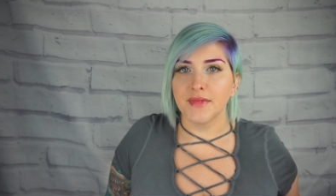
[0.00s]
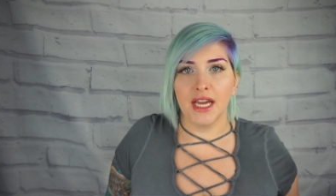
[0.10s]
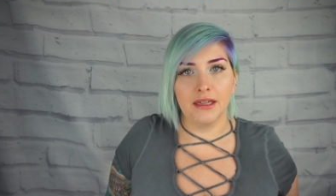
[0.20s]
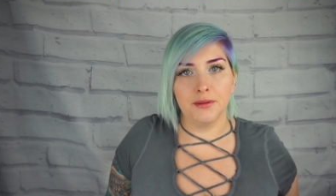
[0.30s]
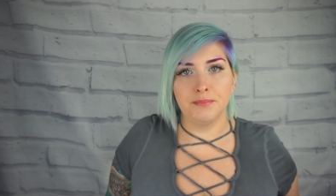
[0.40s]

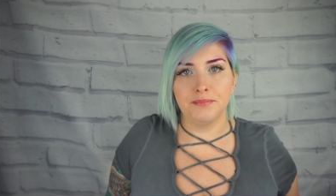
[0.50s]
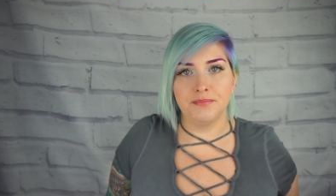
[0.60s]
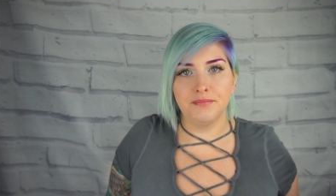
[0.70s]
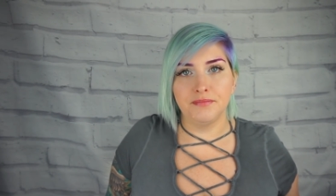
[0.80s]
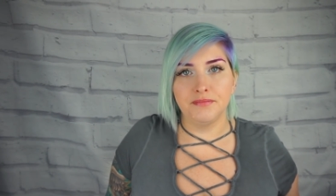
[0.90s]
I could
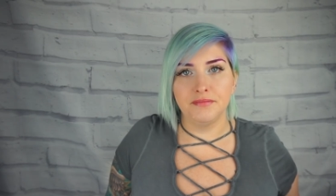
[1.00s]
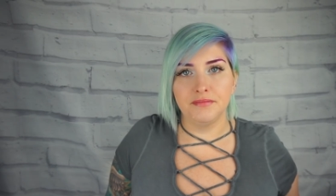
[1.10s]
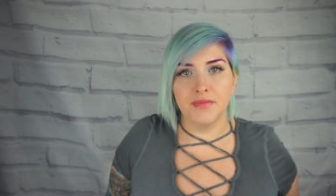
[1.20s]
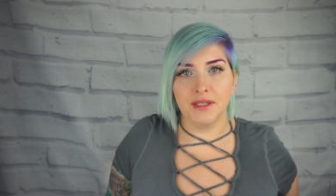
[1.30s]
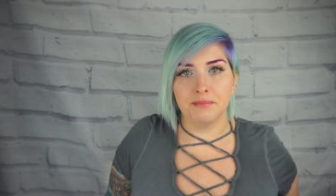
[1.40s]

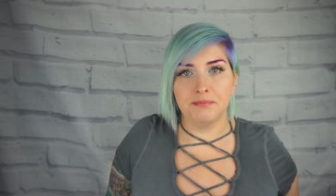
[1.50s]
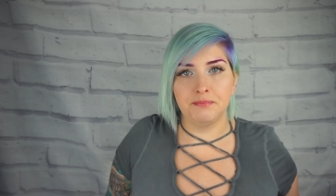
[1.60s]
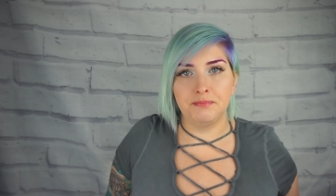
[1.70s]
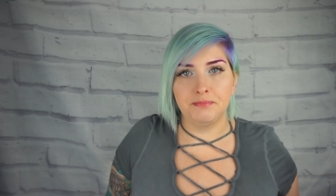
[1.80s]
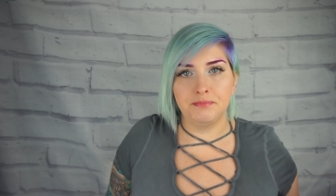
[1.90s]
like
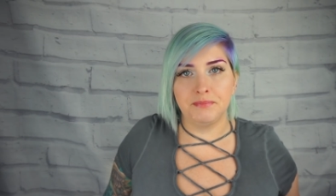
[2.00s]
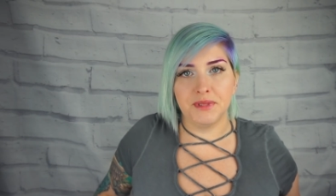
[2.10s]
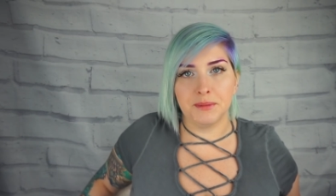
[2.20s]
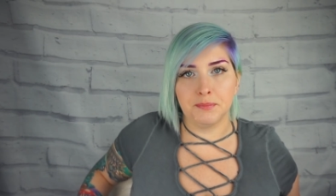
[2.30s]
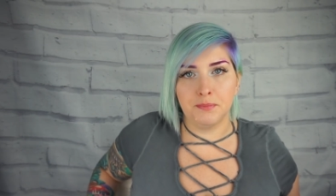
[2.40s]

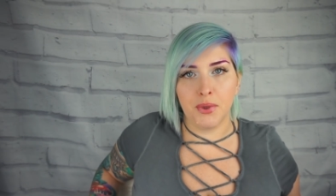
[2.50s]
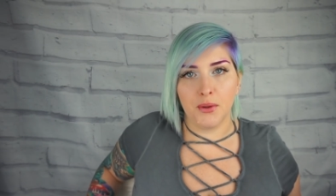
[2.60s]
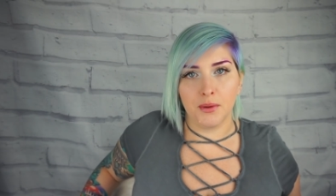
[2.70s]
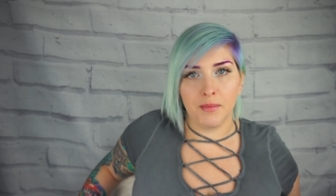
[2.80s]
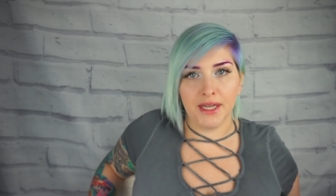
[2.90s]
just
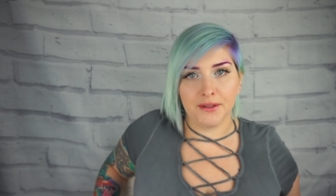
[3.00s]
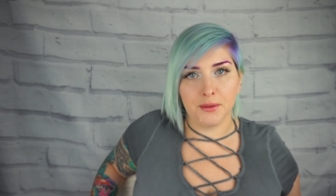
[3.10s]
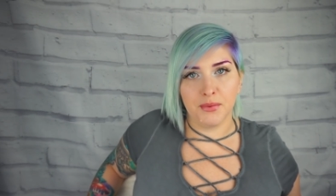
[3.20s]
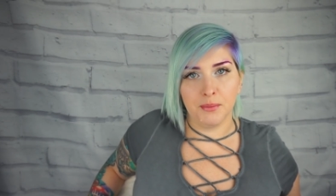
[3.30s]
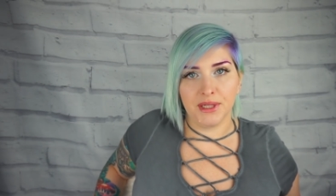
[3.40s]
poke my under
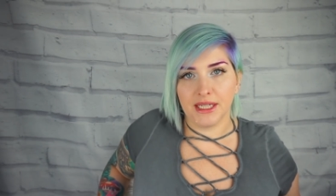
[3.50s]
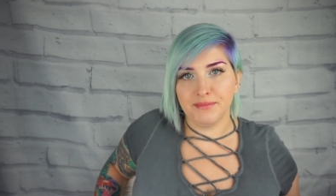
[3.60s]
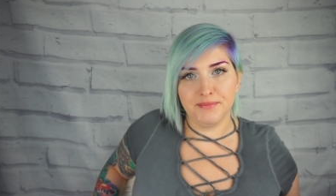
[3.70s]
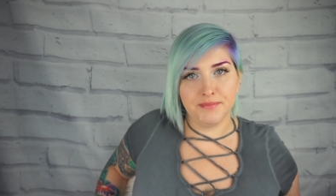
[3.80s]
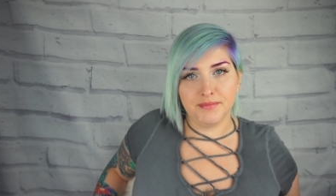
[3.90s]
boob and I
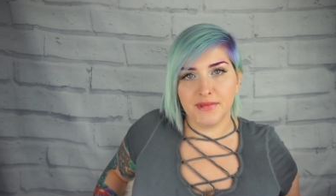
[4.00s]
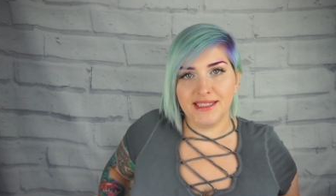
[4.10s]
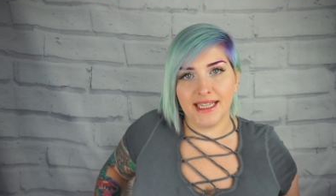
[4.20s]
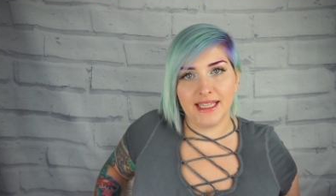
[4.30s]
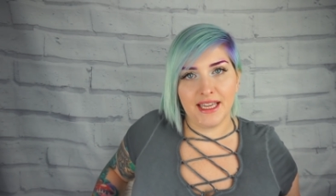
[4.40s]

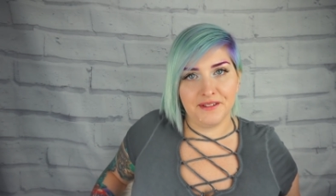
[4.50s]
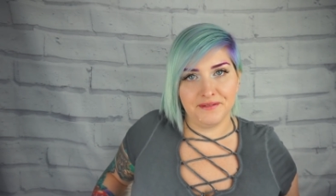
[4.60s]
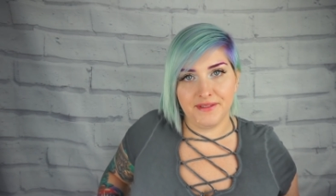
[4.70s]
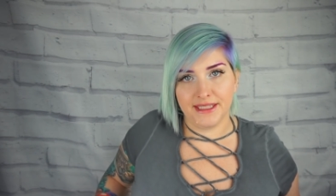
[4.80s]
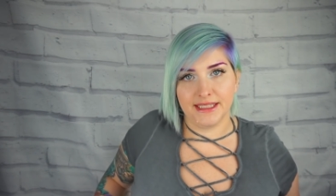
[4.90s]
can't
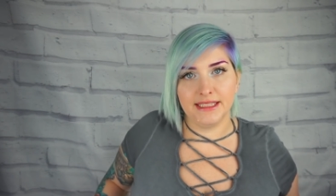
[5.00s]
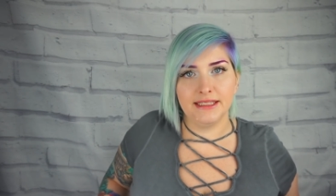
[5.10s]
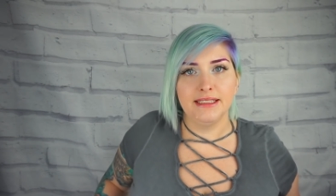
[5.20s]
feel it,